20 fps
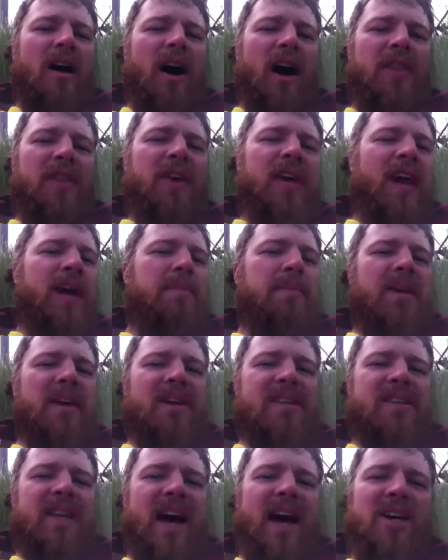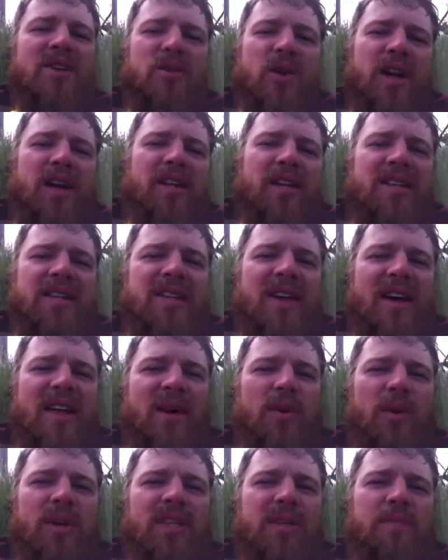I think I'd be exaggerating to say
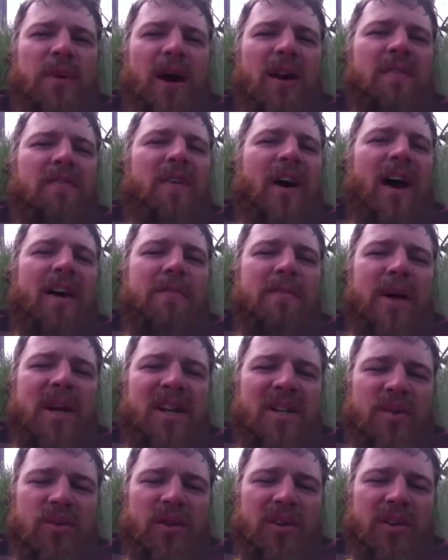that we spent 5 minutes